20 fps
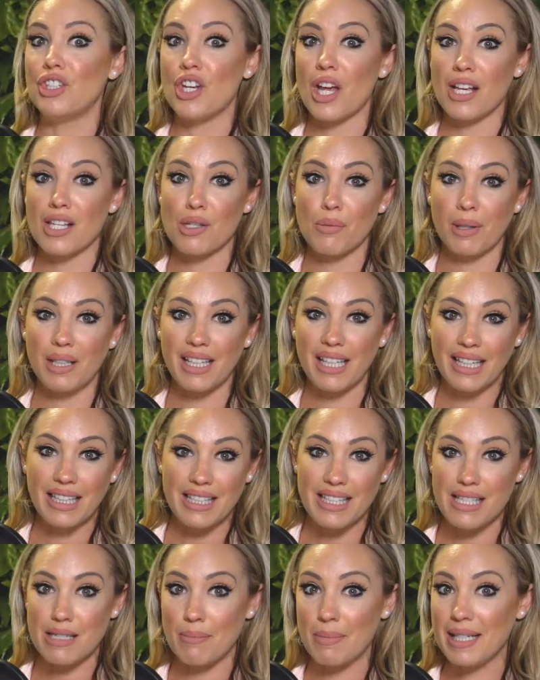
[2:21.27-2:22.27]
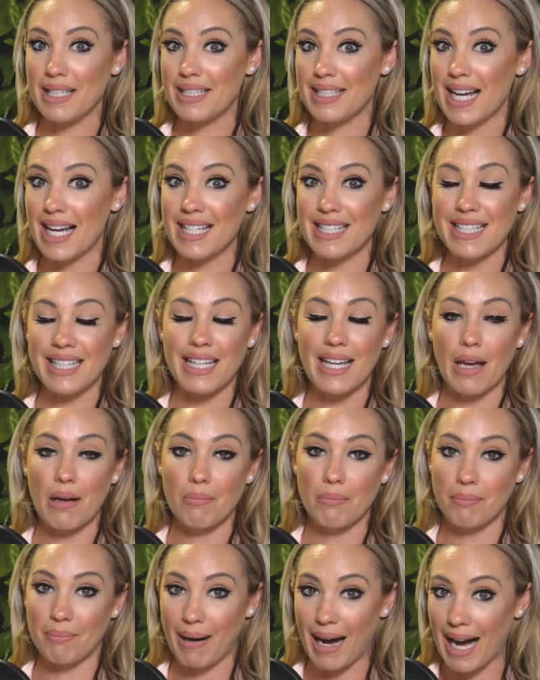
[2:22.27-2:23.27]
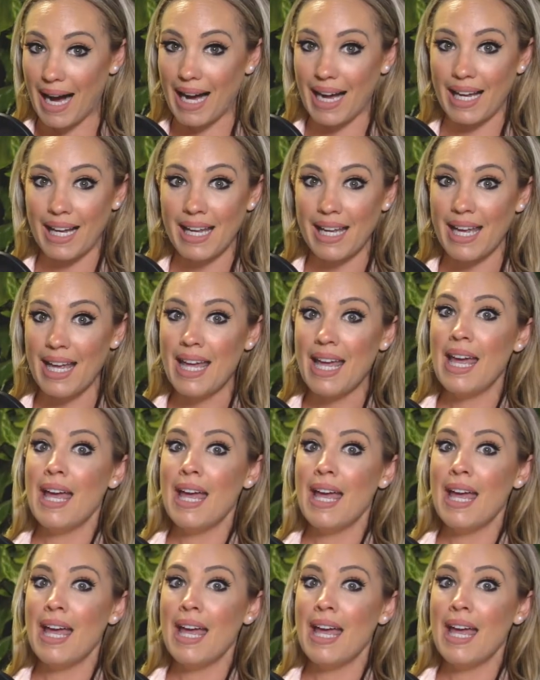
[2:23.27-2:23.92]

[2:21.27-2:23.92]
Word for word: just what needs to be done to get by,